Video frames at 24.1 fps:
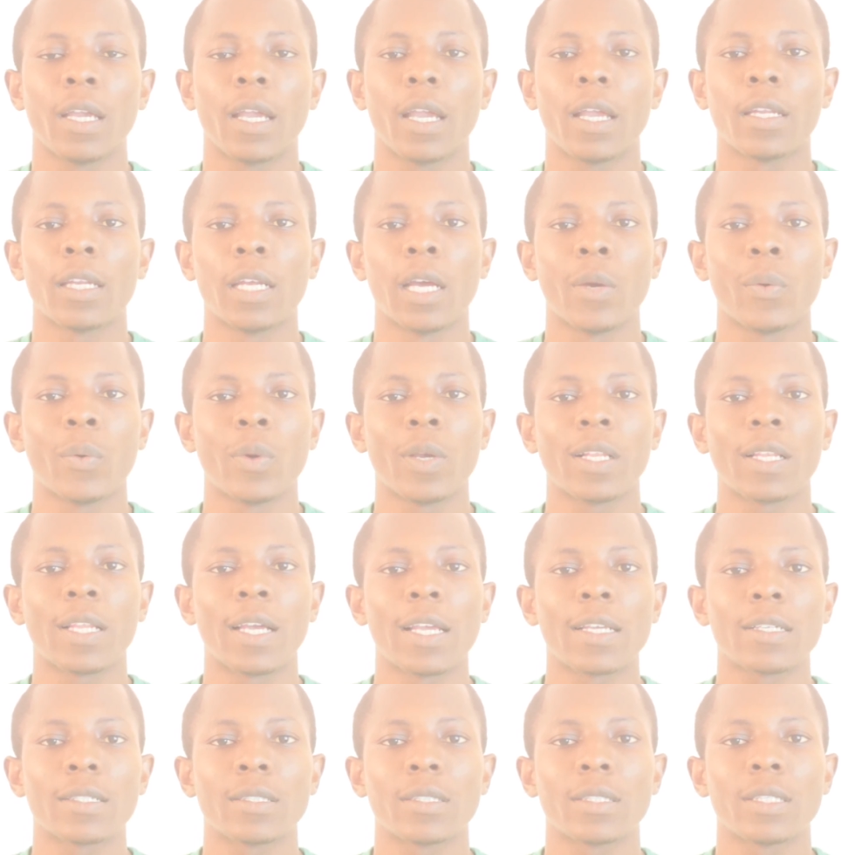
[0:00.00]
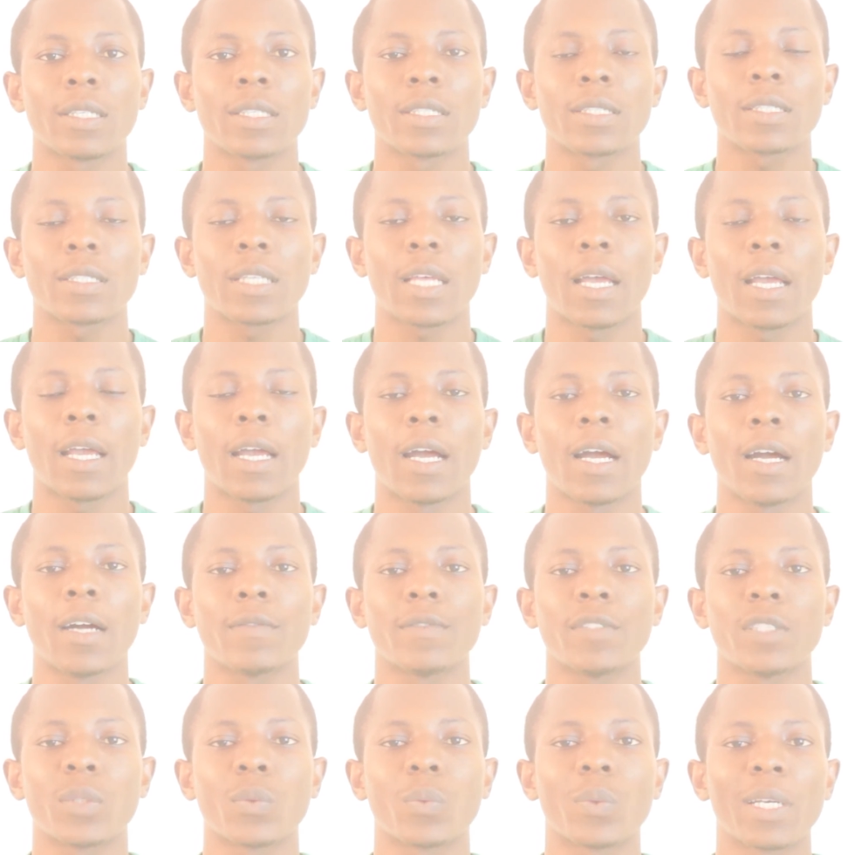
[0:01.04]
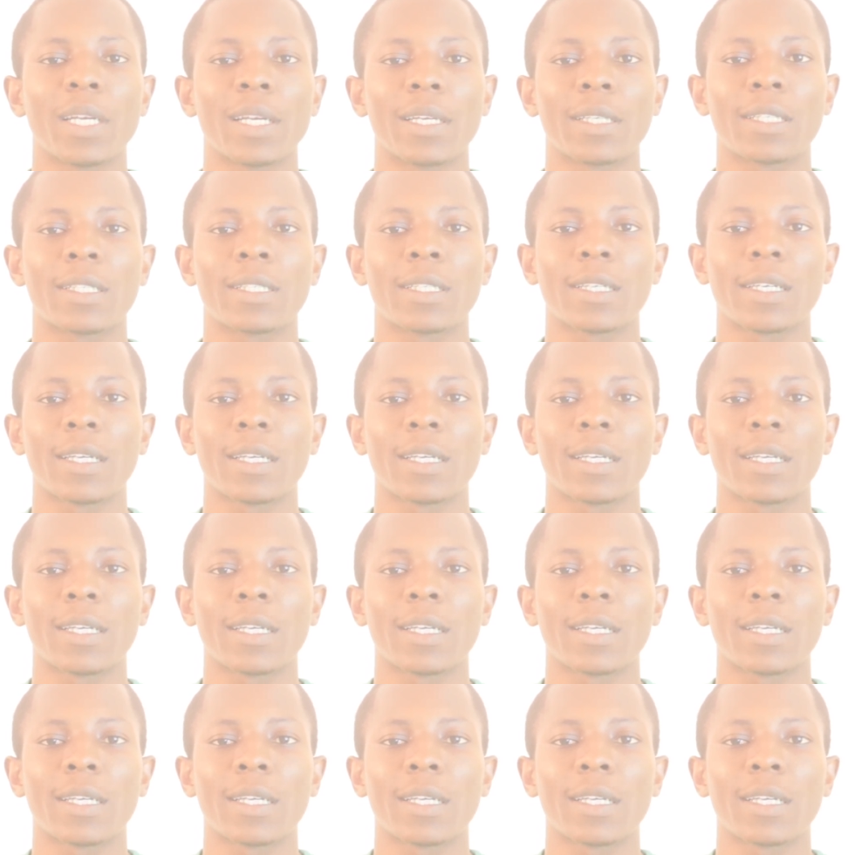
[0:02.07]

and I realized that I have the word